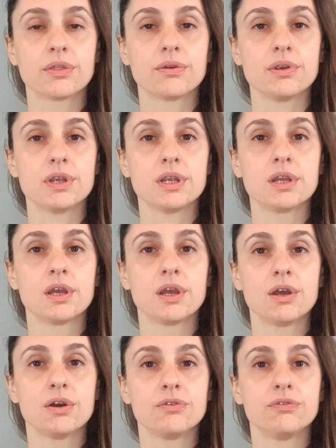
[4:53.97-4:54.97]
three,
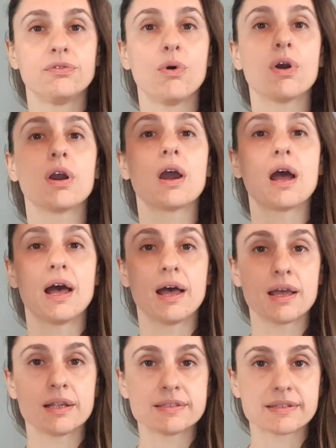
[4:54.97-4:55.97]
four,
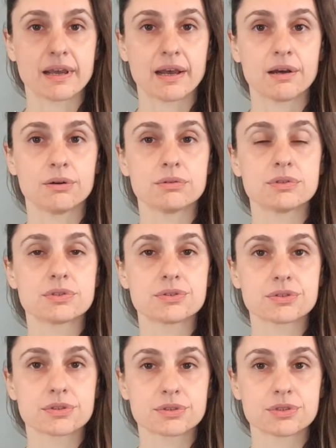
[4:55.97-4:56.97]
and out.
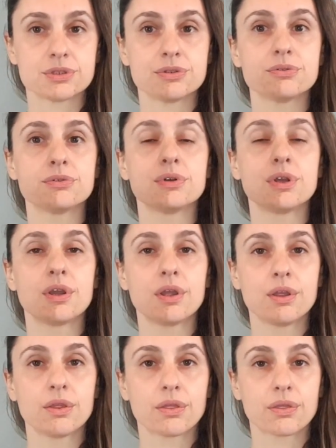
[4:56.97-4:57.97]
Two,
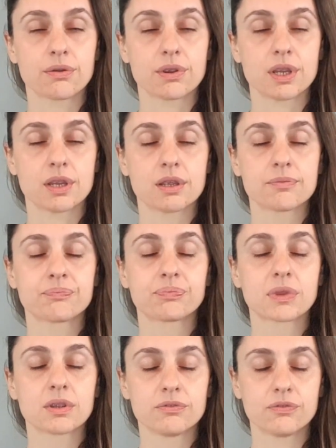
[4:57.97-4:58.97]
three,
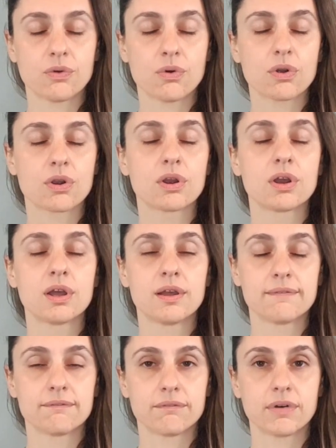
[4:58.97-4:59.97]
four,
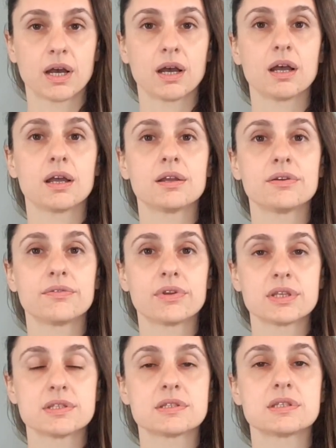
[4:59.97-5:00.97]
five,
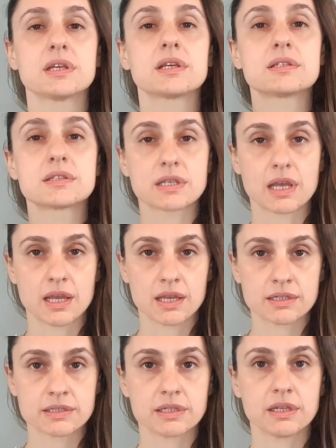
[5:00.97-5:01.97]
six,
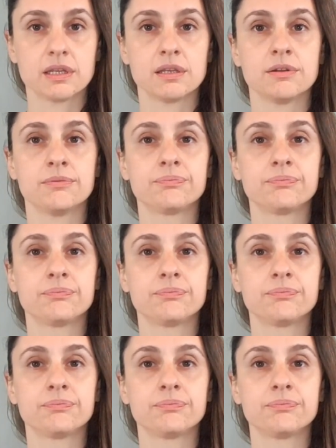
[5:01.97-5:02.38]
and in.